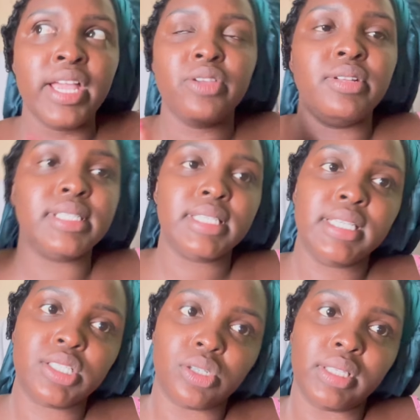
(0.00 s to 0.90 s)
you'll see
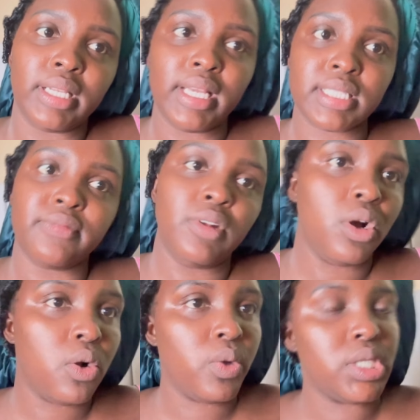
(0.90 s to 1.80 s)
it on the next
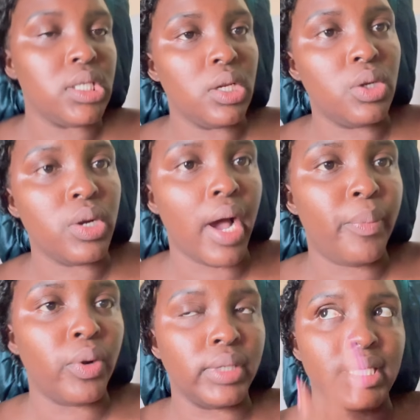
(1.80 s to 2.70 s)
vlog, which will go up
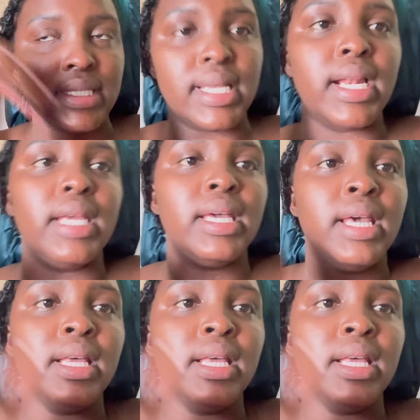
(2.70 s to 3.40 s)
on next Sunday.